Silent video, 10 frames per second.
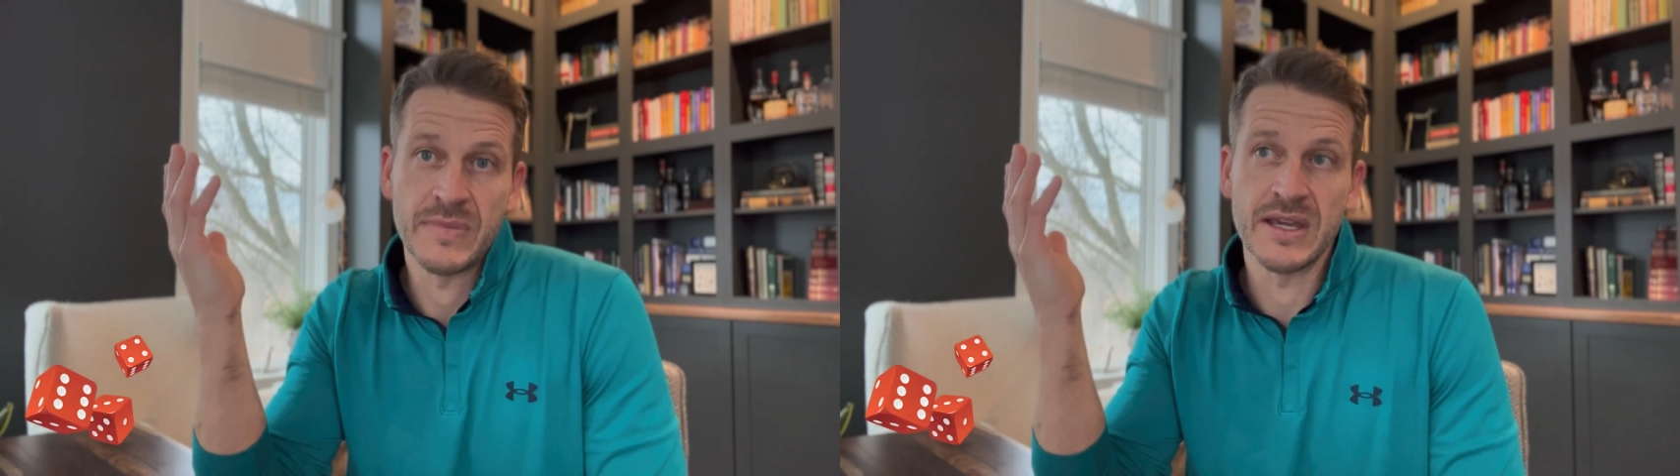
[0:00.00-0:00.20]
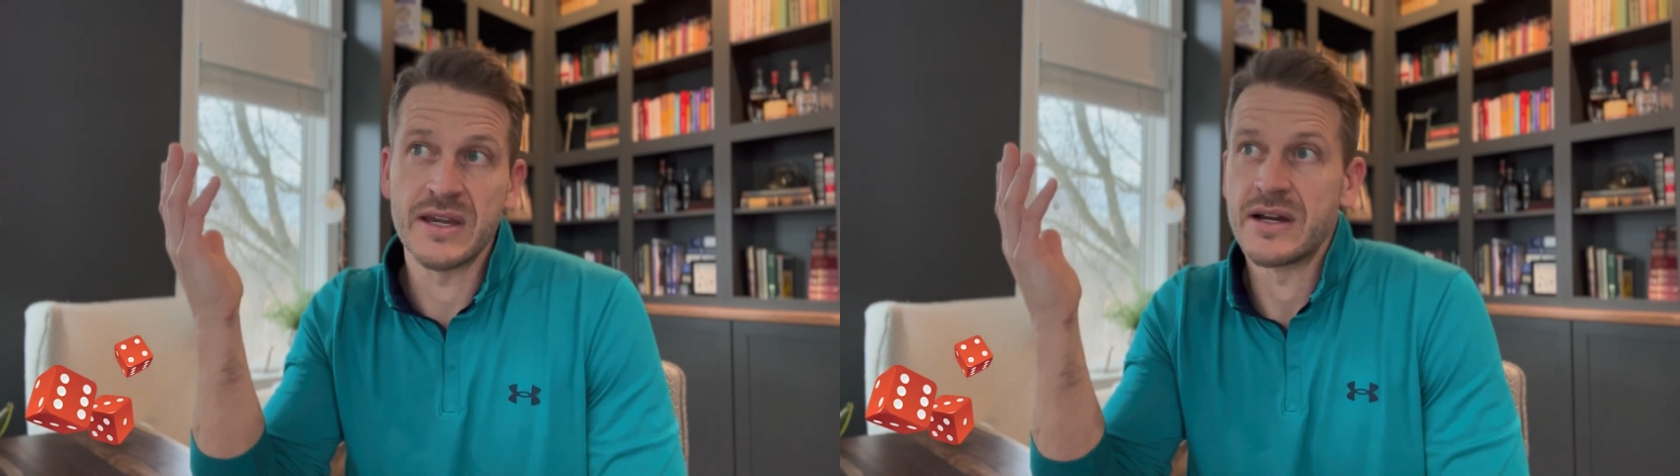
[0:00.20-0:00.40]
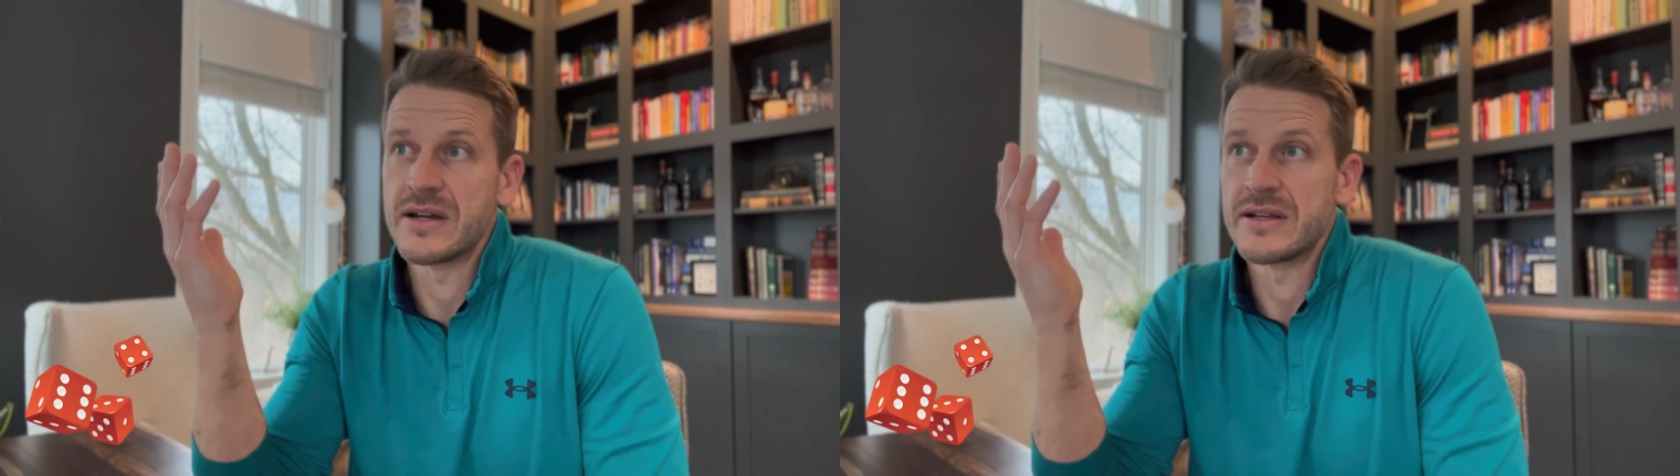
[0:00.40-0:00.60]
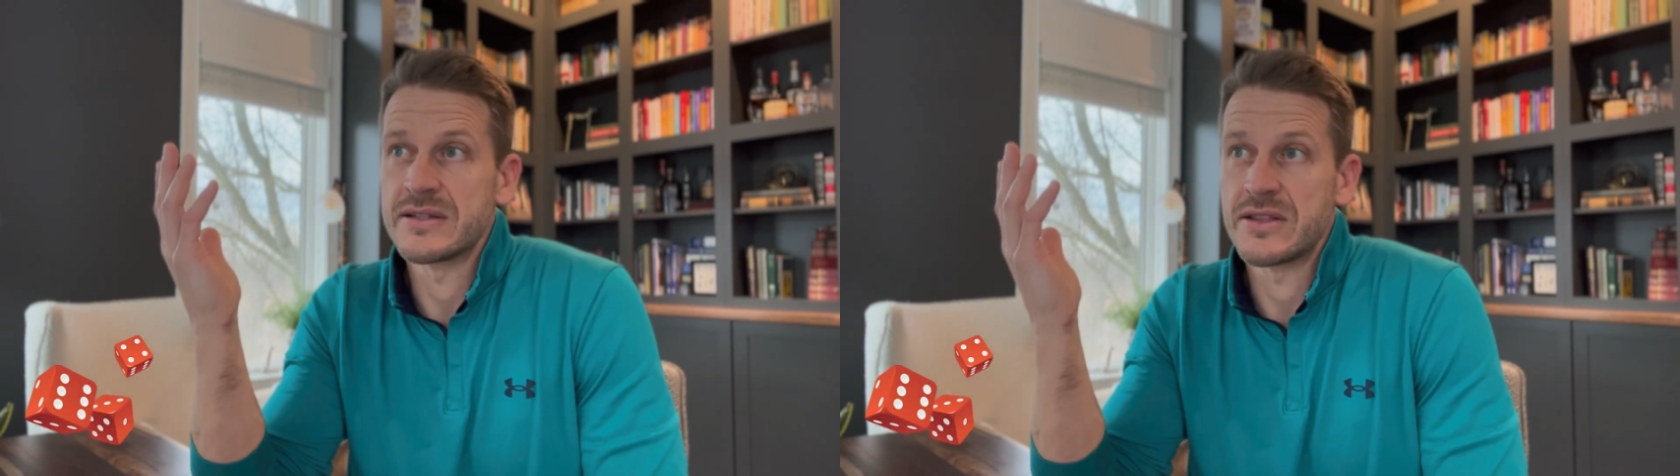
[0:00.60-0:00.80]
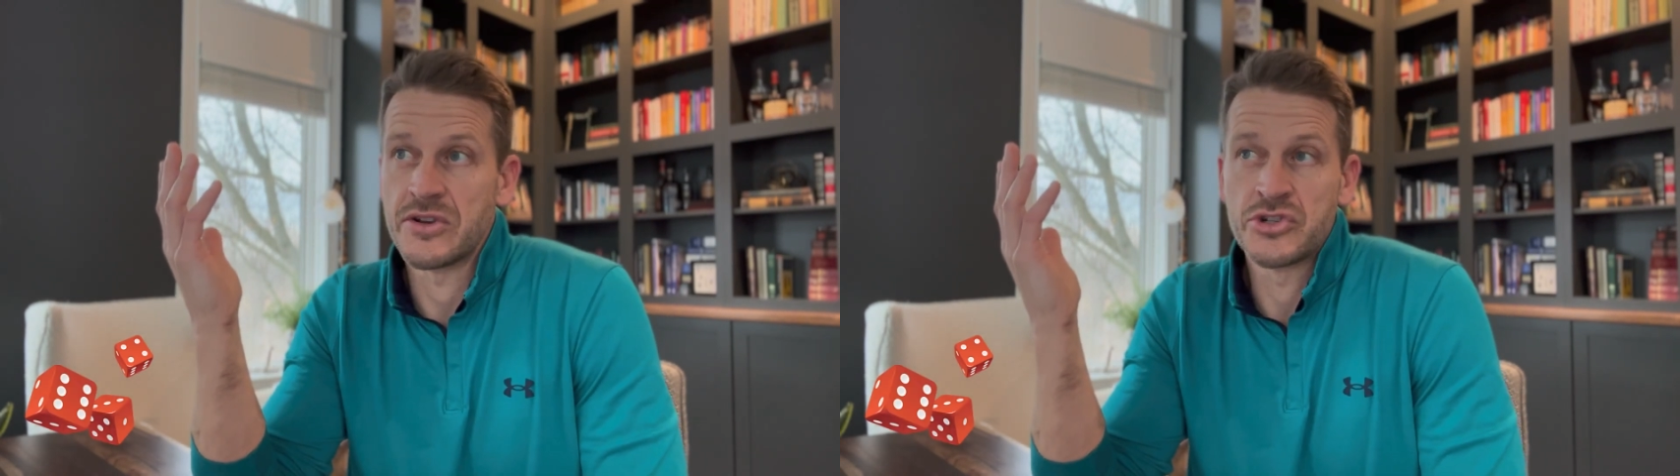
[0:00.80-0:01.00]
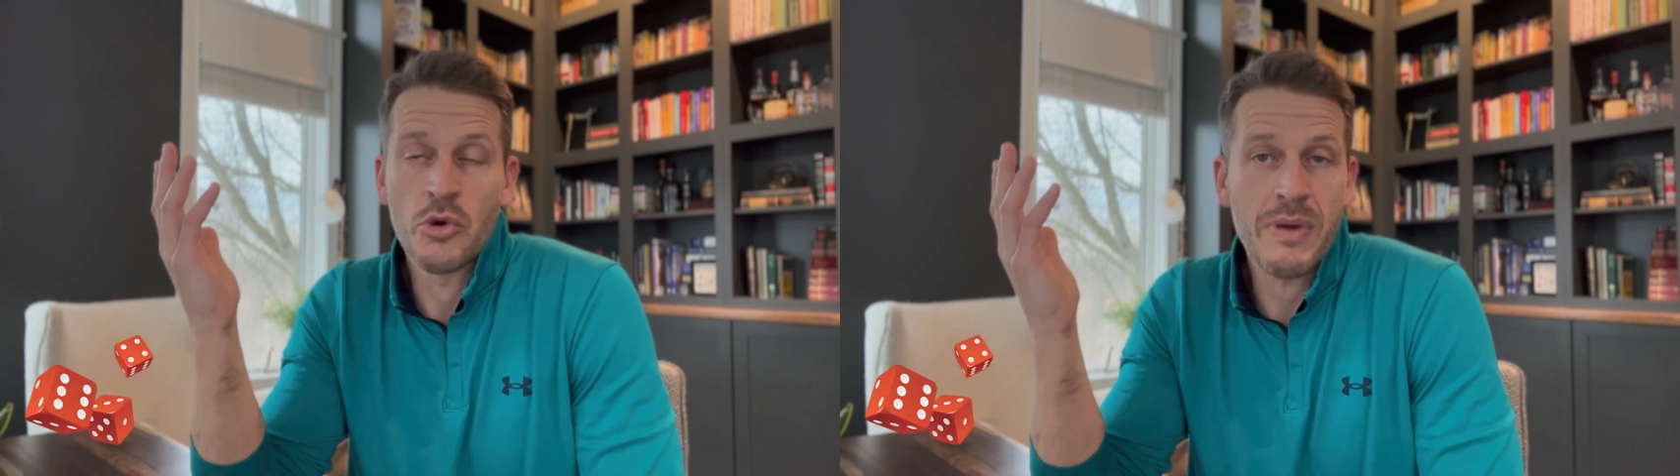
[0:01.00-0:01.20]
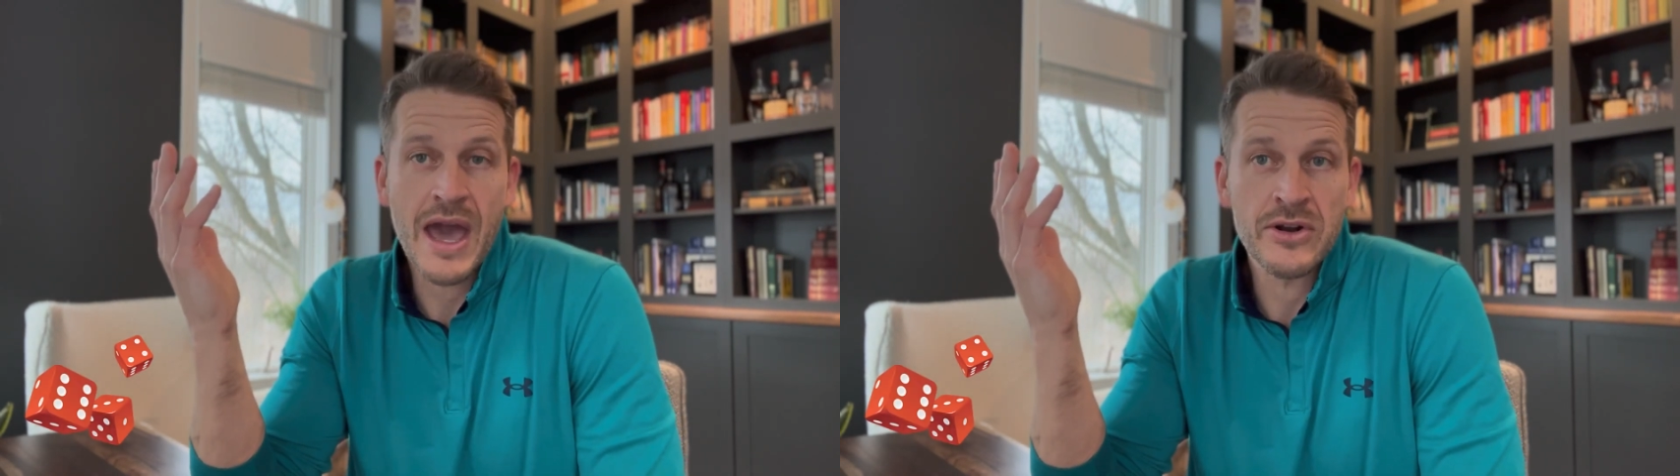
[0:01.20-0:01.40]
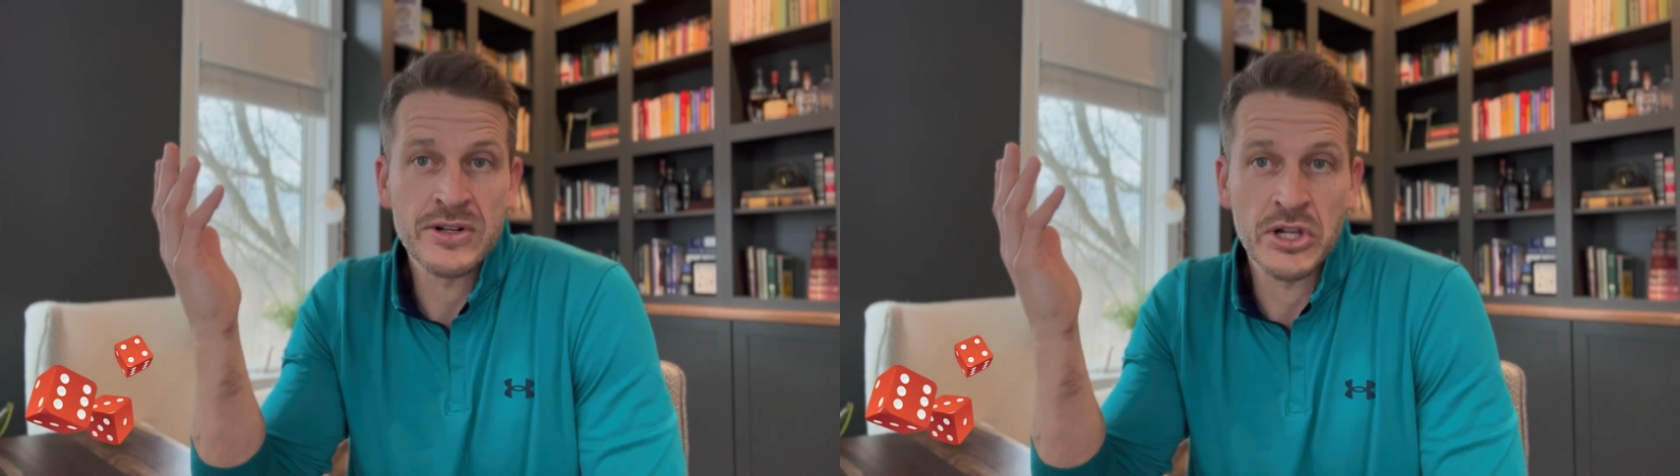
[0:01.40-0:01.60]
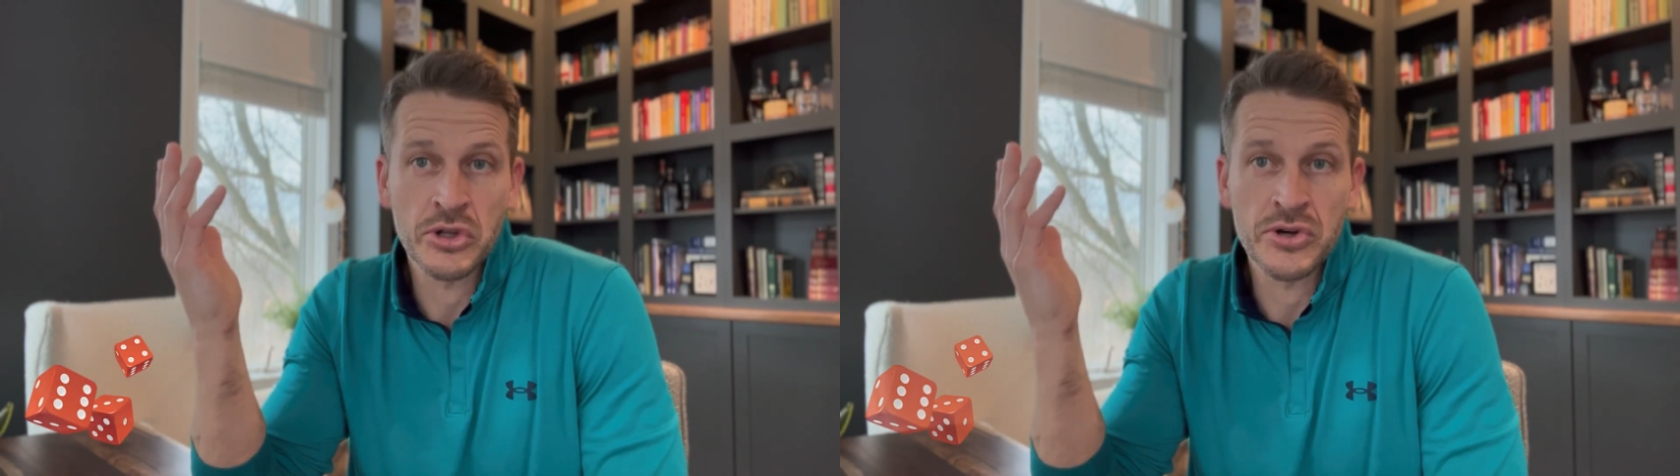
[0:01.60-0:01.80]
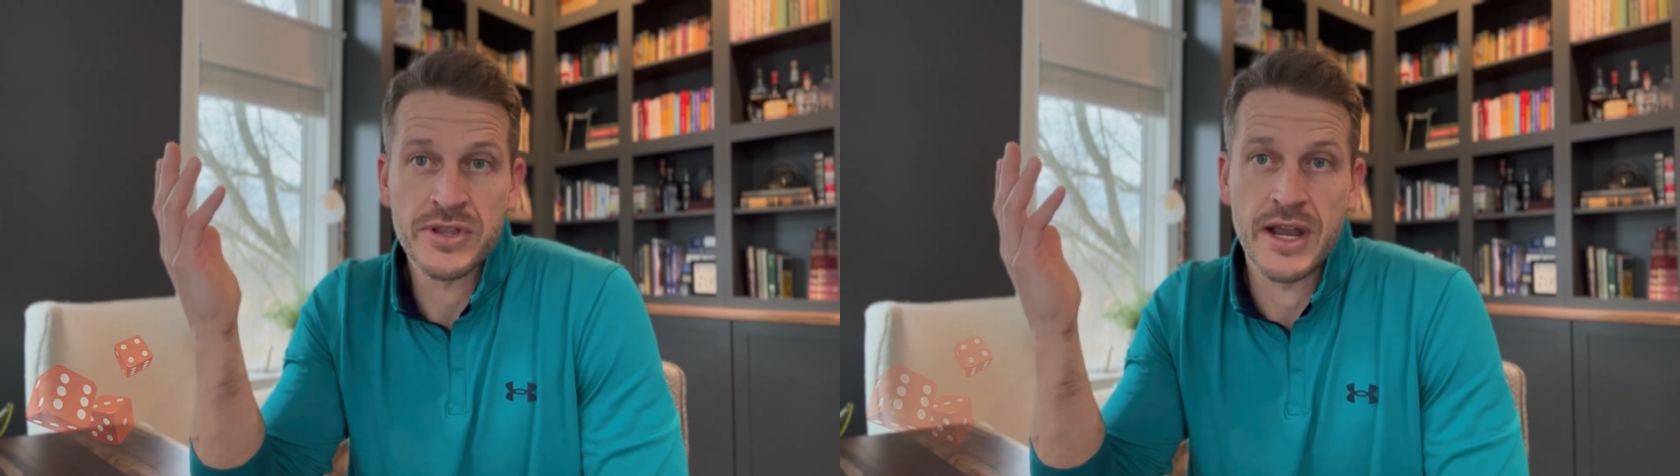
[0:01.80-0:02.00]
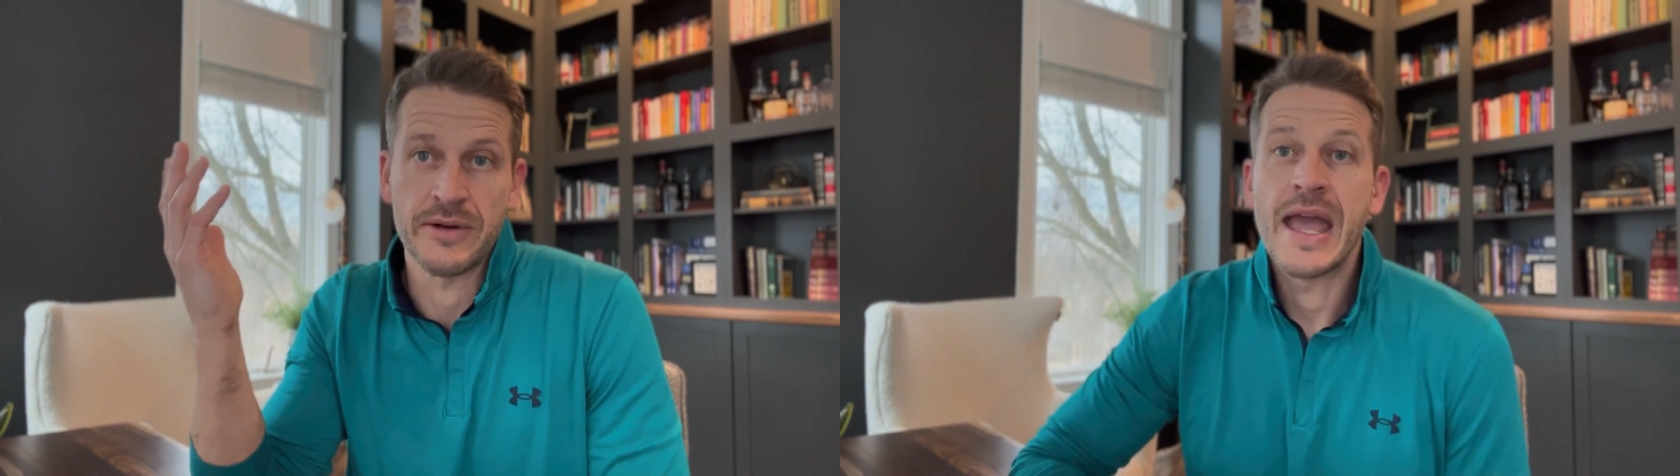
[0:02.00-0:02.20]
because there's no pattern to learn there.